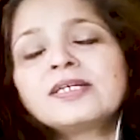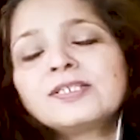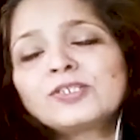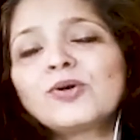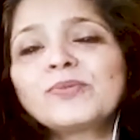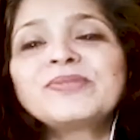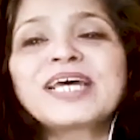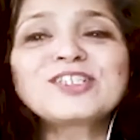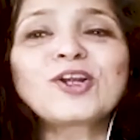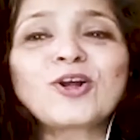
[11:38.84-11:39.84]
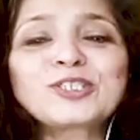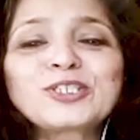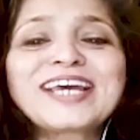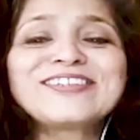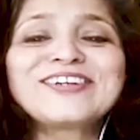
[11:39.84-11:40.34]
So that's
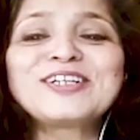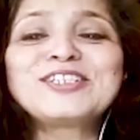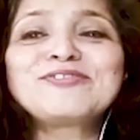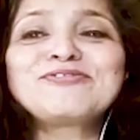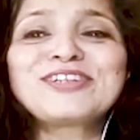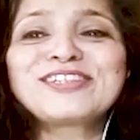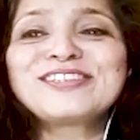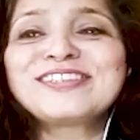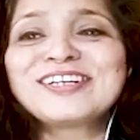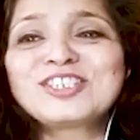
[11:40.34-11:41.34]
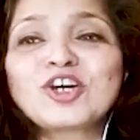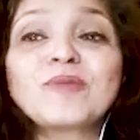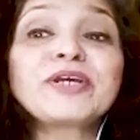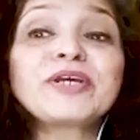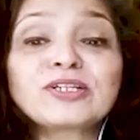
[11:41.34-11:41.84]
altogether a different
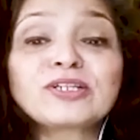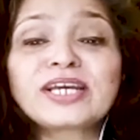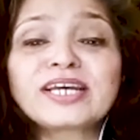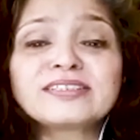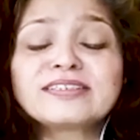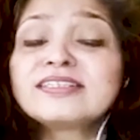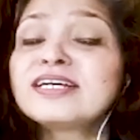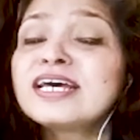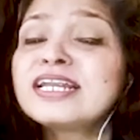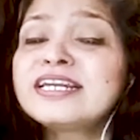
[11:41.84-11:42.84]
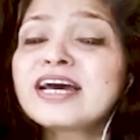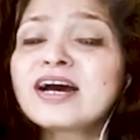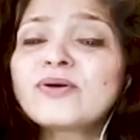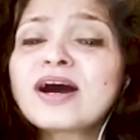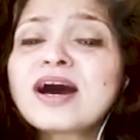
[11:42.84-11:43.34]
topic altogether.
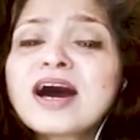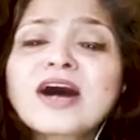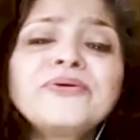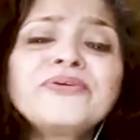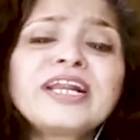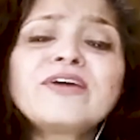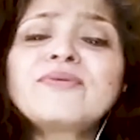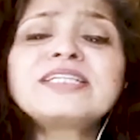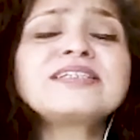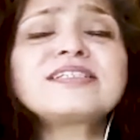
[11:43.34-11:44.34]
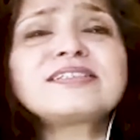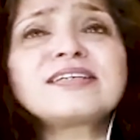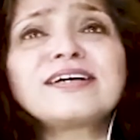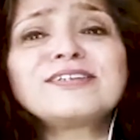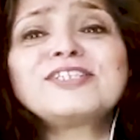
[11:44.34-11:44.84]
Now, how relevant is
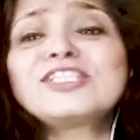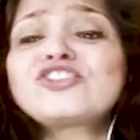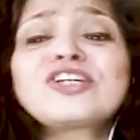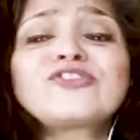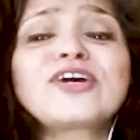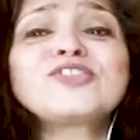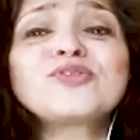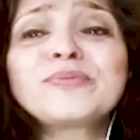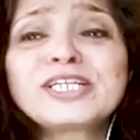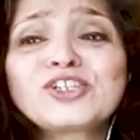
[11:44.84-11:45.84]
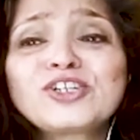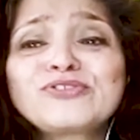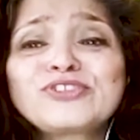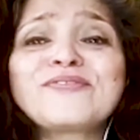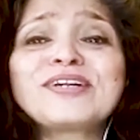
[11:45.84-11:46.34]
digital transformation of
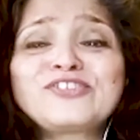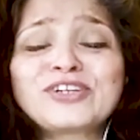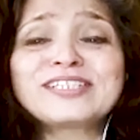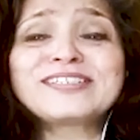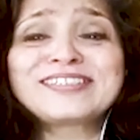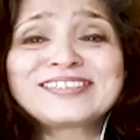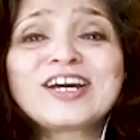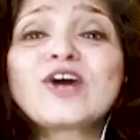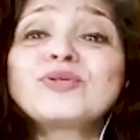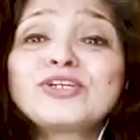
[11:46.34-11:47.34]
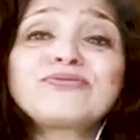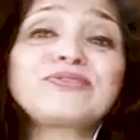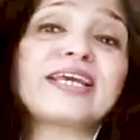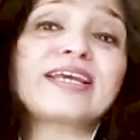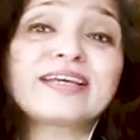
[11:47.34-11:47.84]
travel trends? How do you
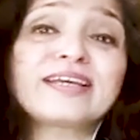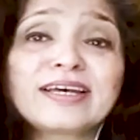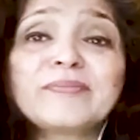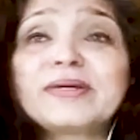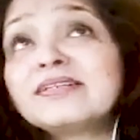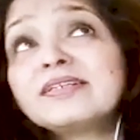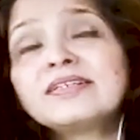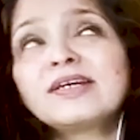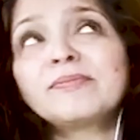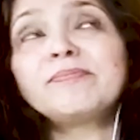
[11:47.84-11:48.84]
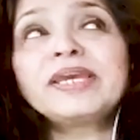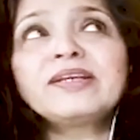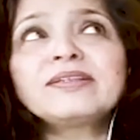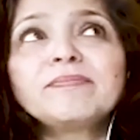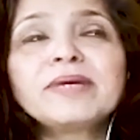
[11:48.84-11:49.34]
think? I mean,
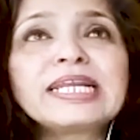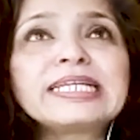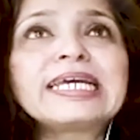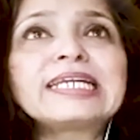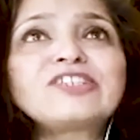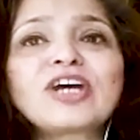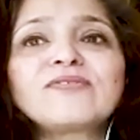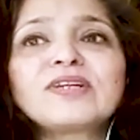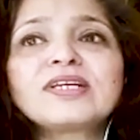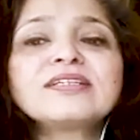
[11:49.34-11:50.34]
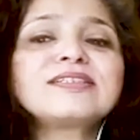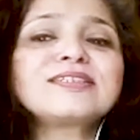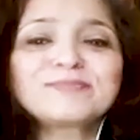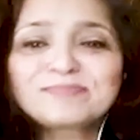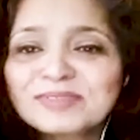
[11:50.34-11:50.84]
being the millennial
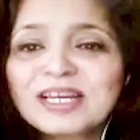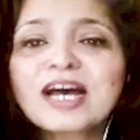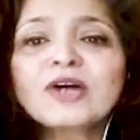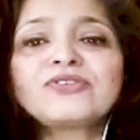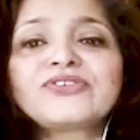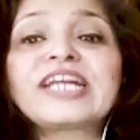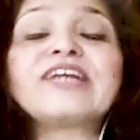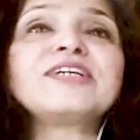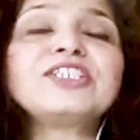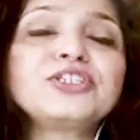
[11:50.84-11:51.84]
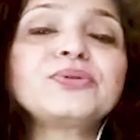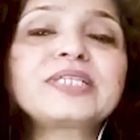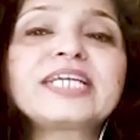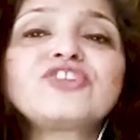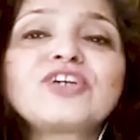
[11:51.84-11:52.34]
travelers, how relevant do you
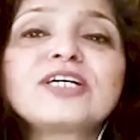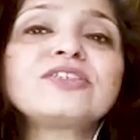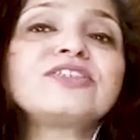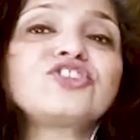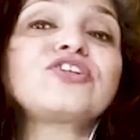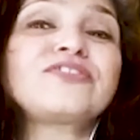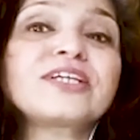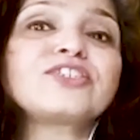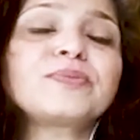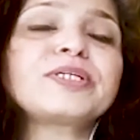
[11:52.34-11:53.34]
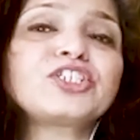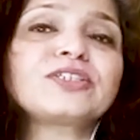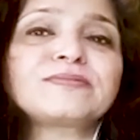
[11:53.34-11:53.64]
think digital transformation?